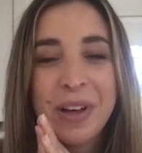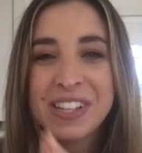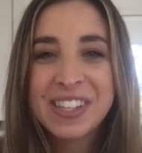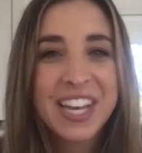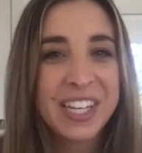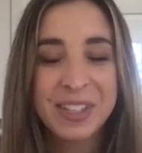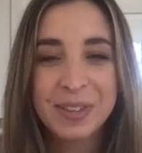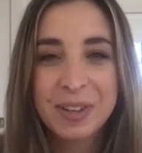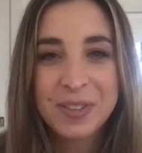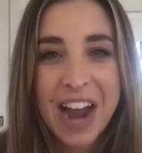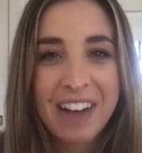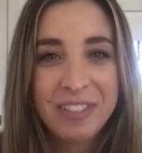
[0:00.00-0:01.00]
Thank you so much for
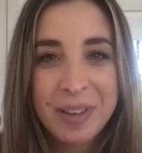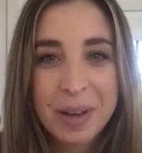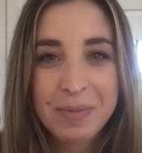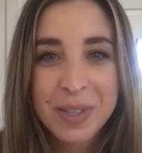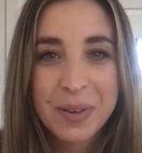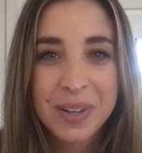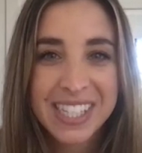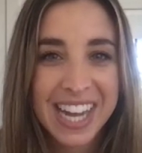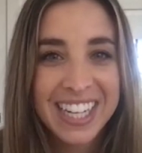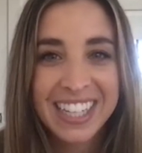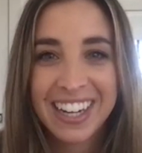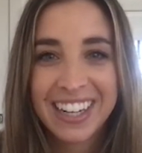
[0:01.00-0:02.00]
having me. I'm so
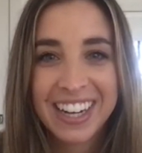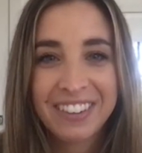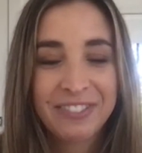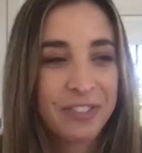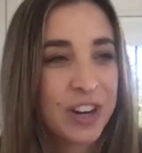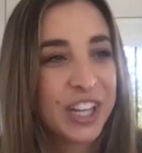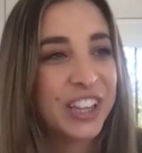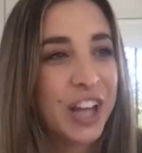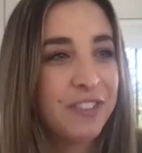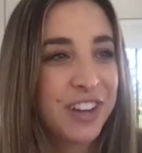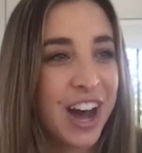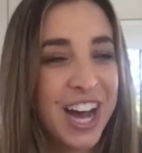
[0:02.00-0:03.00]
excited and I freaking love
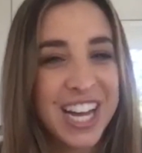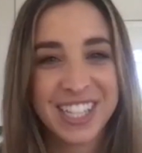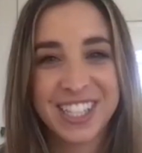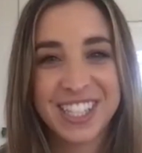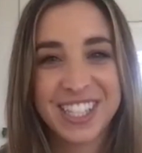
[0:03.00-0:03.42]
cuts.